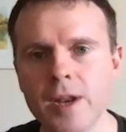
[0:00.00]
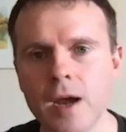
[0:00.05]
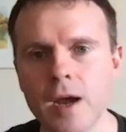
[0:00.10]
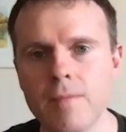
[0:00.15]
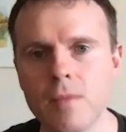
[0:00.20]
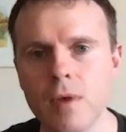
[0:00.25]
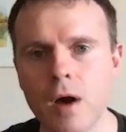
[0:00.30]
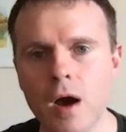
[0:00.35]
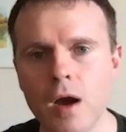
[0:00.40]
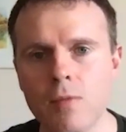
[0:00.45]
I mean,
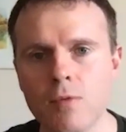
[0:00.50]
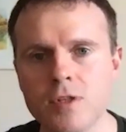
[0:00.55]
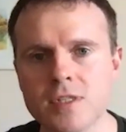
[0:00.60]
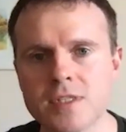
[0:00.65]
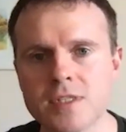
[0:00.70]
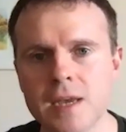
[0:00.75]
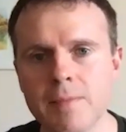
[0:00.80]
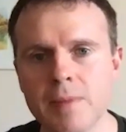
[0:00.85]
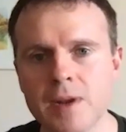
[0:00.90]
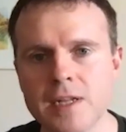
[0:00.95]
I'm I
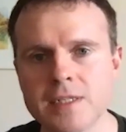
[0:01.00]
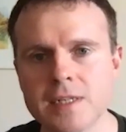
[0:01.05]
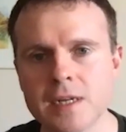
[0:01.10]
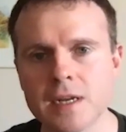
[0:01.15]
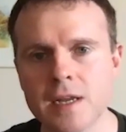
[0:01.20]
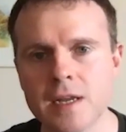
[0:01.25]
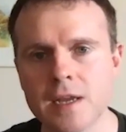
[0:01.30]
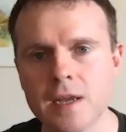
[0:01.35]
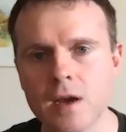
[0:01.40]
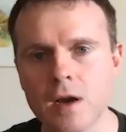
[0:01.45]
wouldn't say
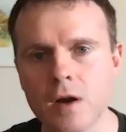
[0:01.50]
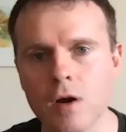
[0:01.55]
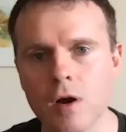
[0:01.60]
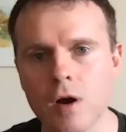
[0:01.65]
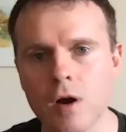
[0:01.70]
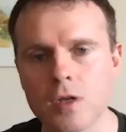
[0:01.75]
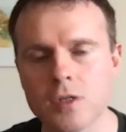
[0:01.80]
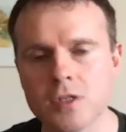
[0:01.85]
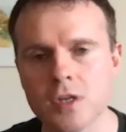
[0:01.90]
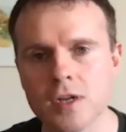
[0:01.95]
politically,
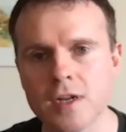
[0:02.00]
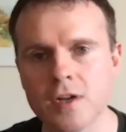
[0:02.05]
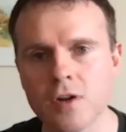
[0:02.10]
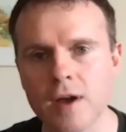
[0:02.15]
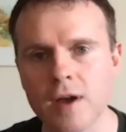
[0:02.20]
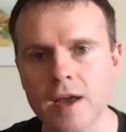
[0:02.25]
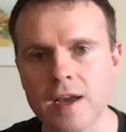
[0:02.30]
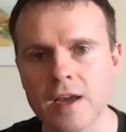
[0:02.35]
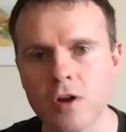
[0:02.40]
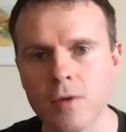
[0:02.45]
certainly
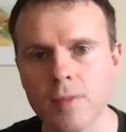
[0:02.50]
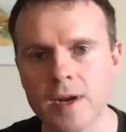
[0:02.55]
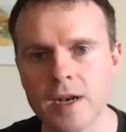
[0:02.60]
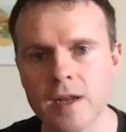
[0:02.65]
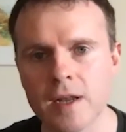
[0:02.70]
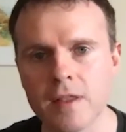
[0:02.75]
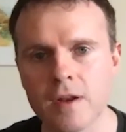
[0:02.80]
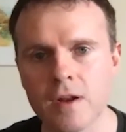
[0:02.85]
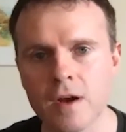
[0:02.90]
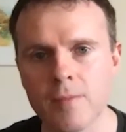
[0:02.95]
not
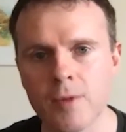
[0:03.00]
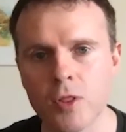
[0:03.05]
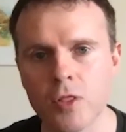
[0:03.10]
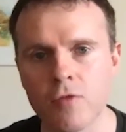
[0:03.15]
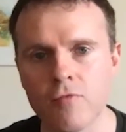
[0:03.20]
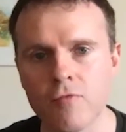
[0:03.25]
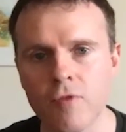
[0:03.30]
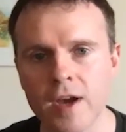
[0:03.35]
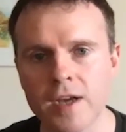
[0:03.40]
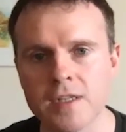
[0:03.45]
economically, that I'm
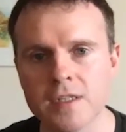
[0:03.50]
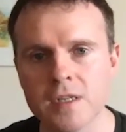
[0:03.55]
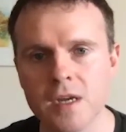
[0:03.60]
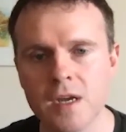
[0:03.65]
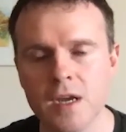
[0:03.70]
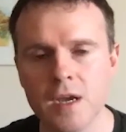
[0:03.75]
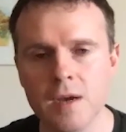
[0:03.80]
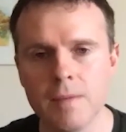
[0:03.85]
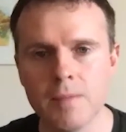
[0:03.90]
on the right,